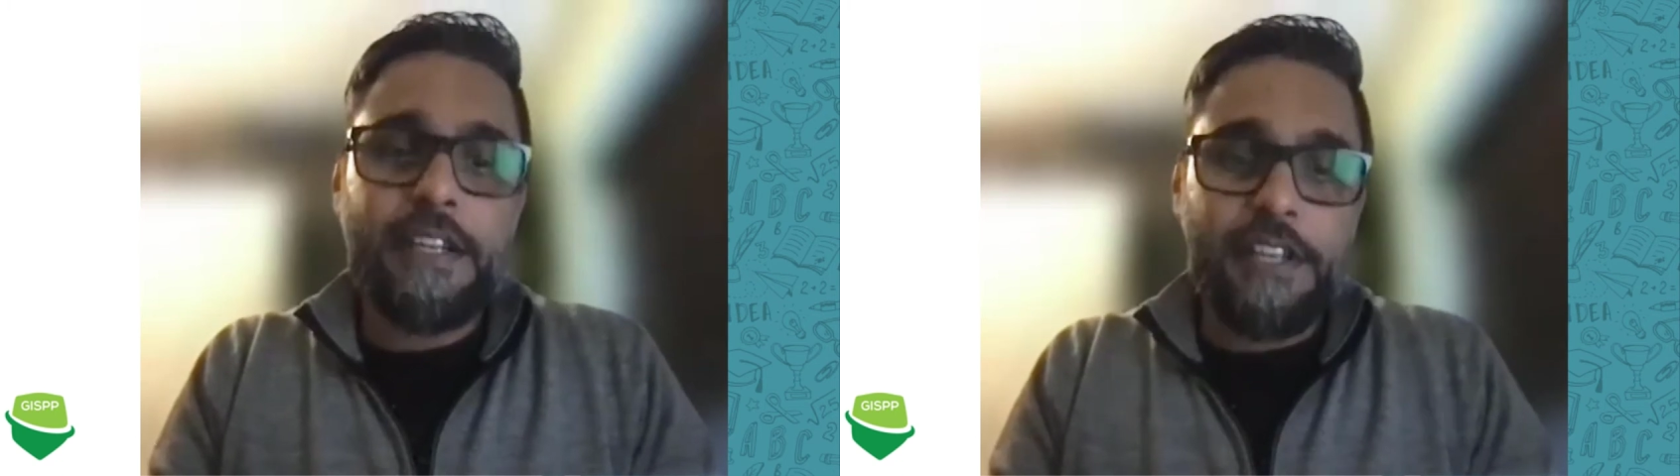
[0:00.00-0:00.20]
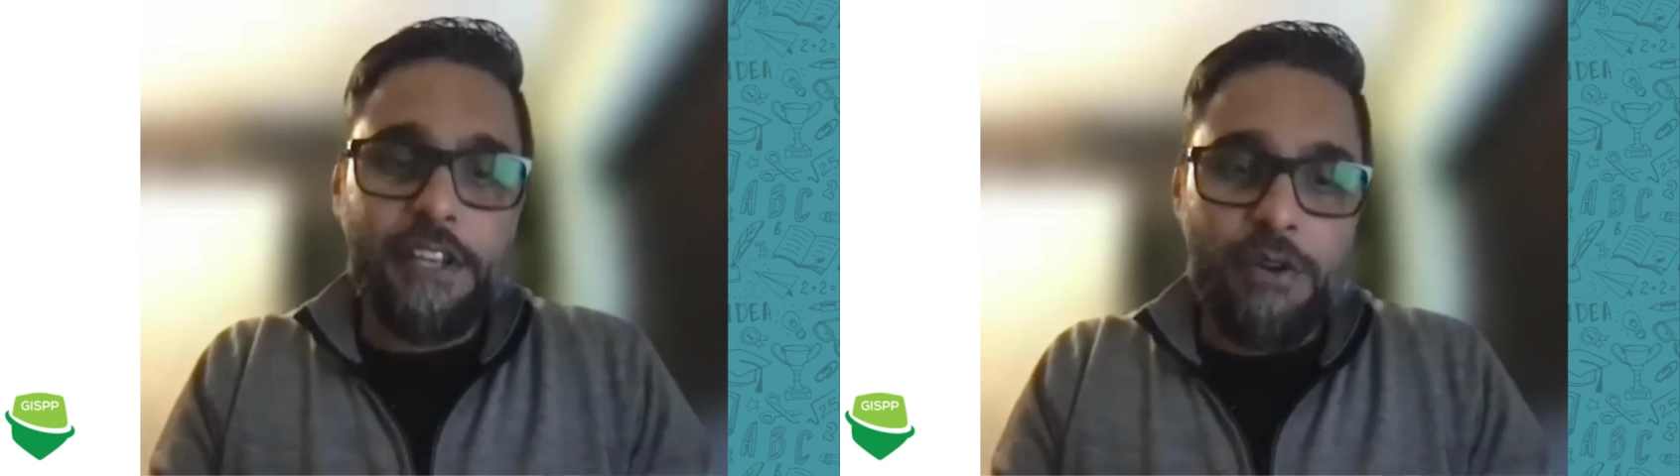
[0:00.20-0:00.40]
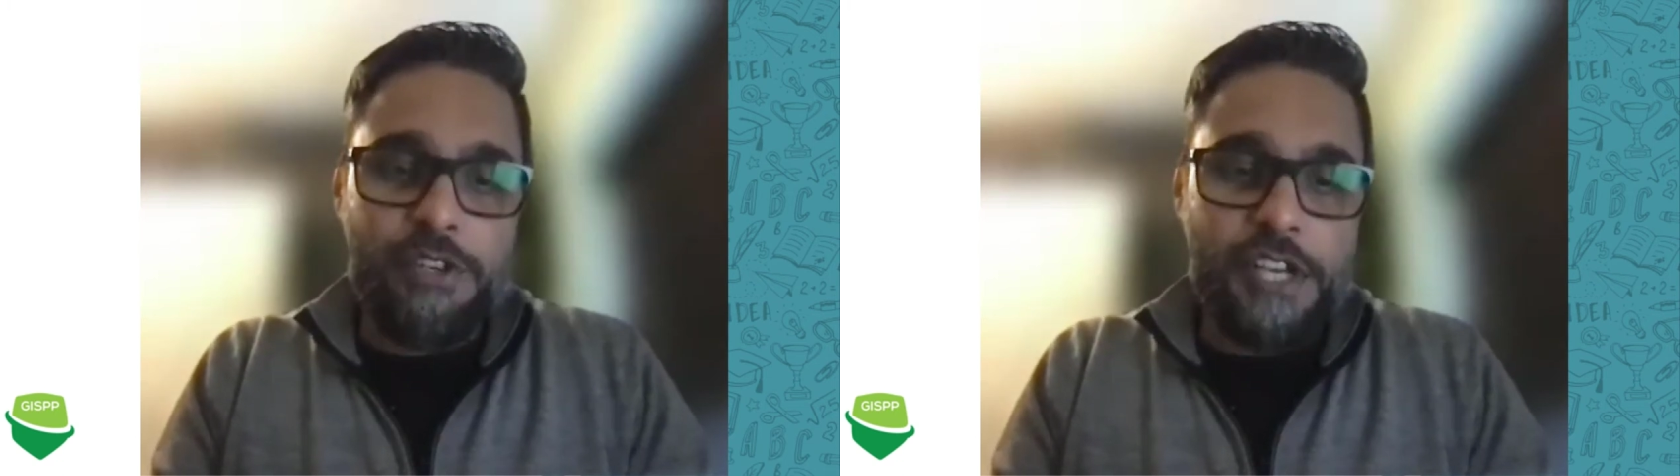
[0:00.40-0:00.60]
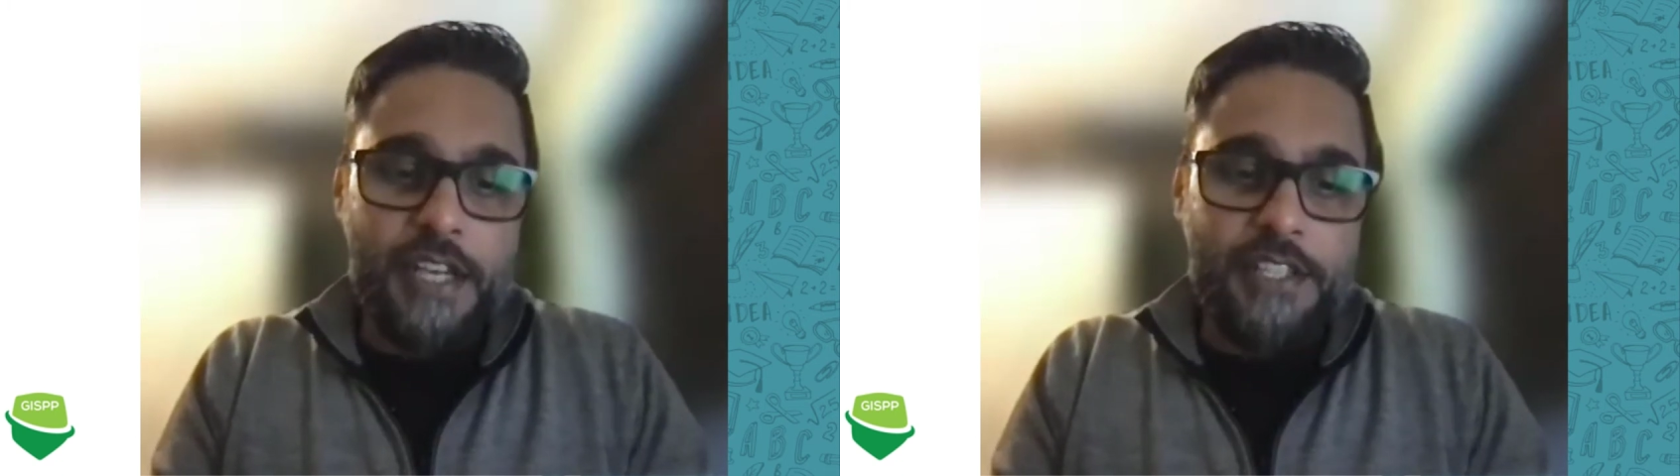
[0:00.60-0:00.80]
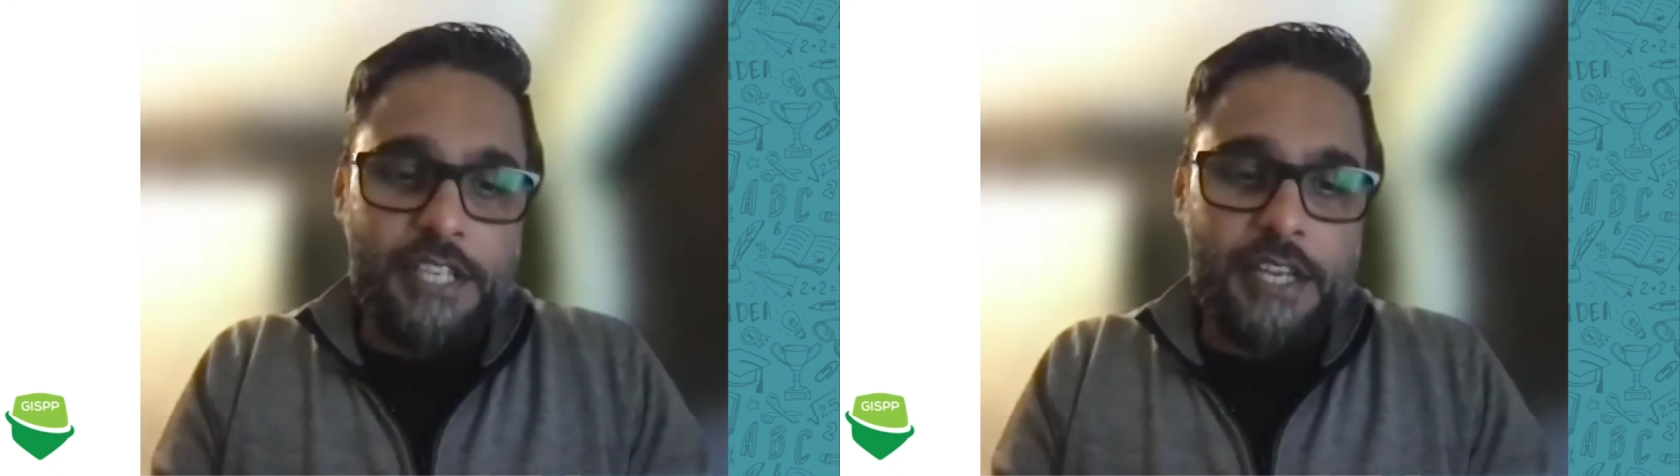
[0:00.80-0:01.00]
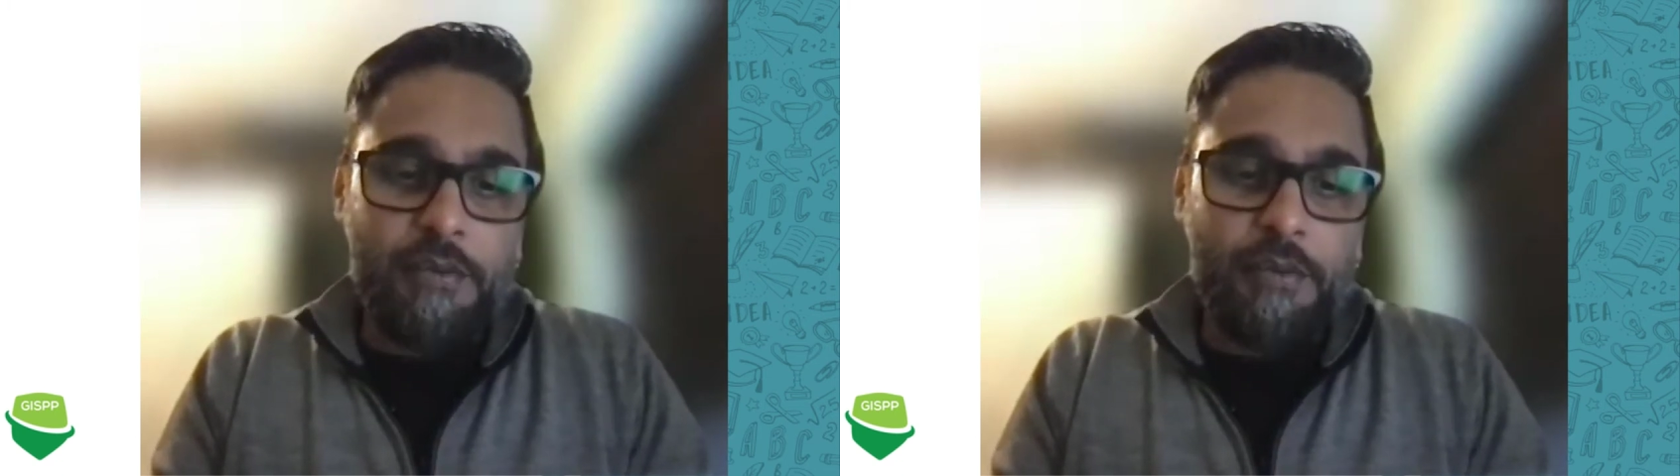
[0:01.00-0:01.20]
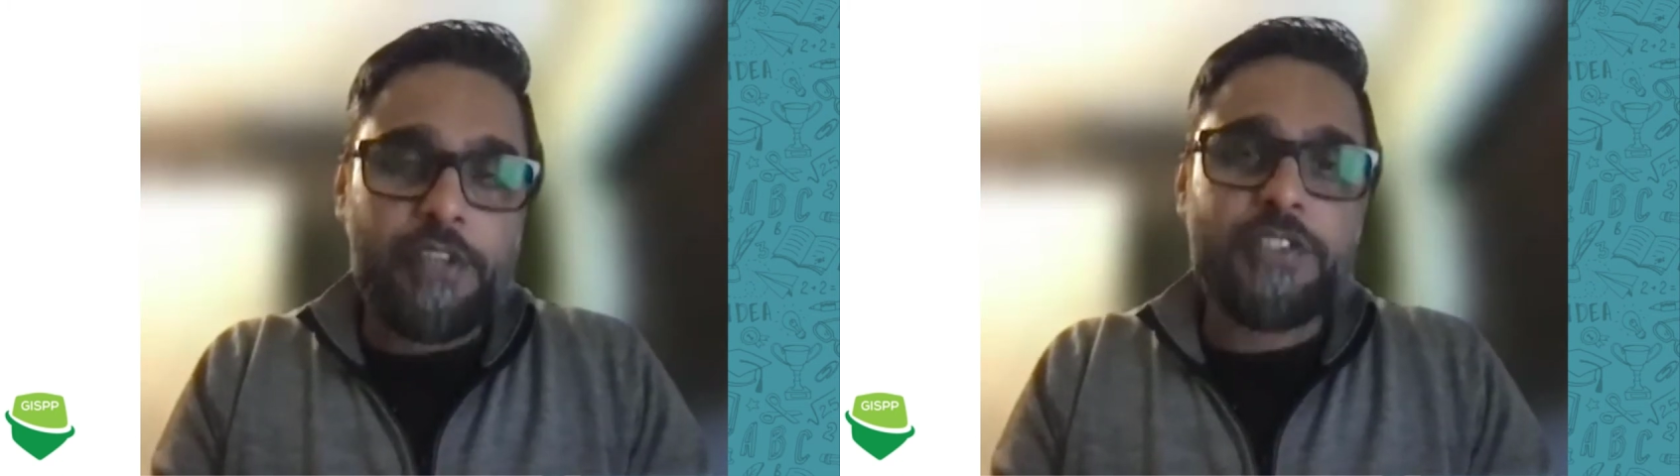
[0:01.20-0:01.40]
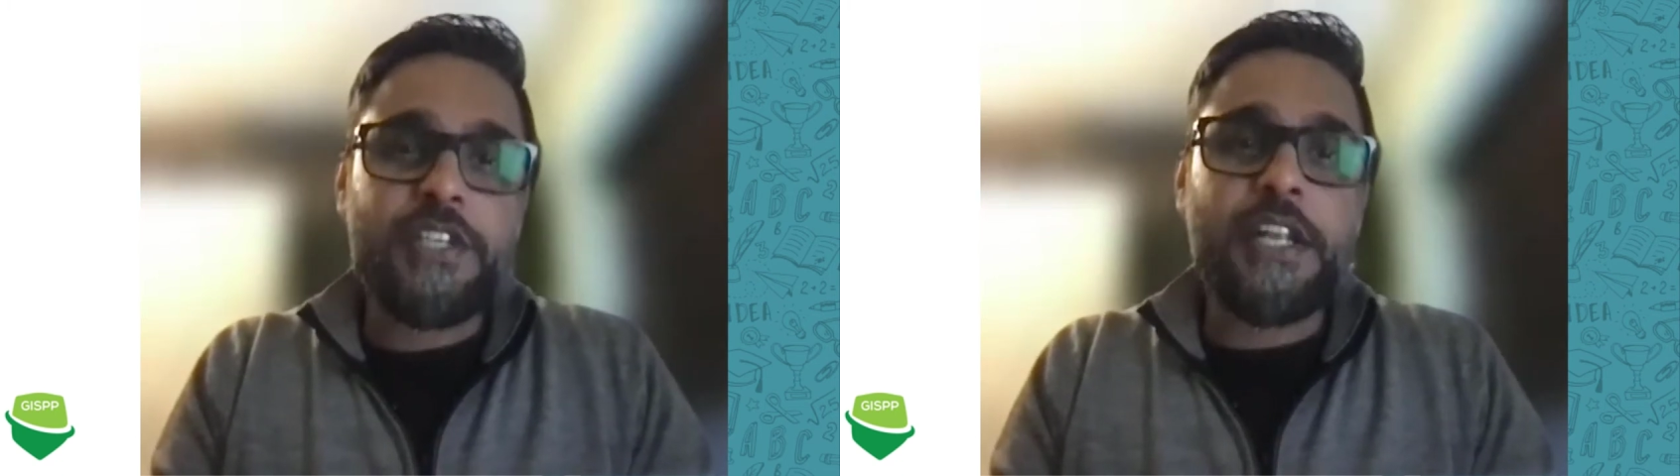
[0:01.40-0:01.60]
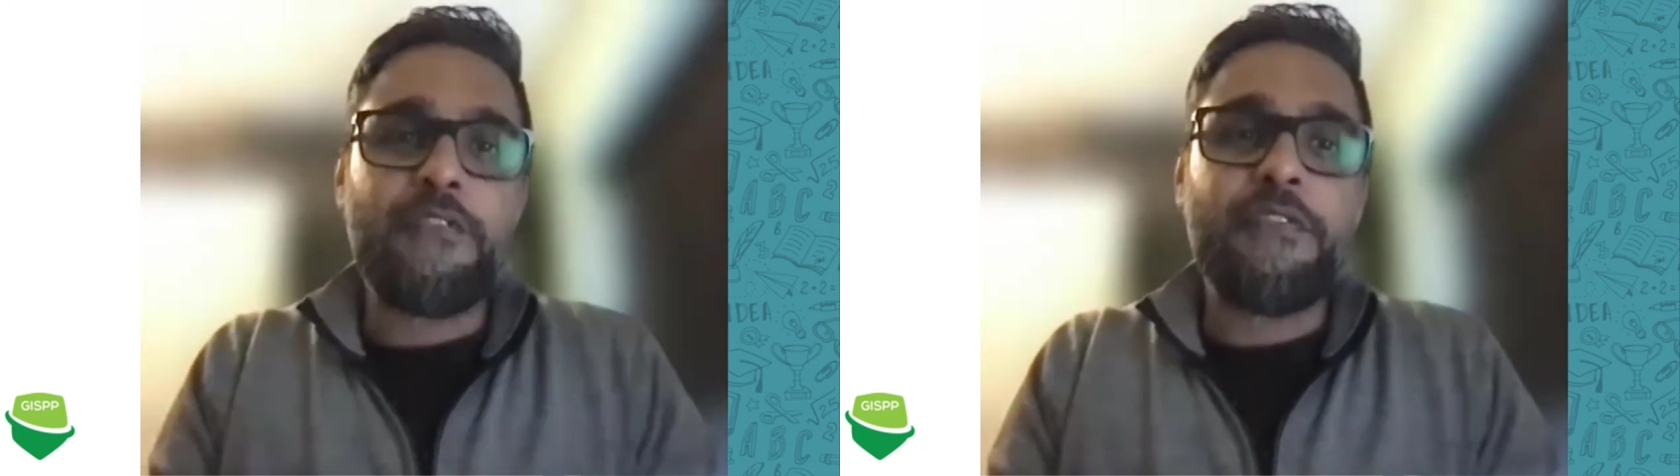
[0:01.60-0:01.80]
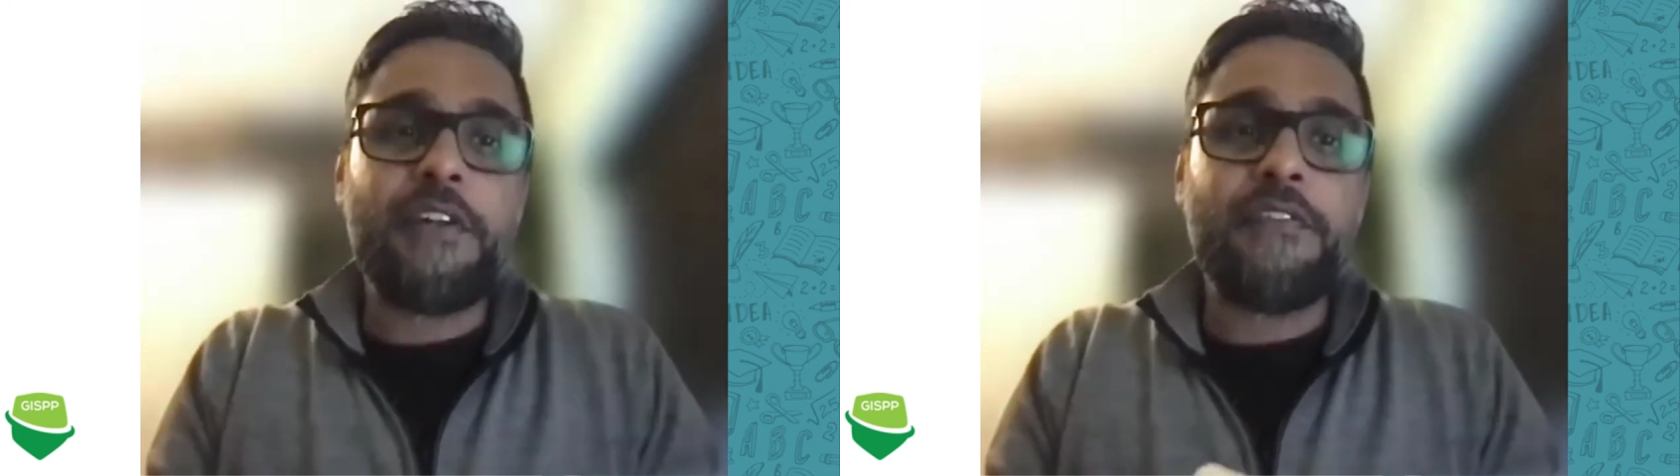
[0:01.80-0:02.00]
negotiating, and when you're sitting in front of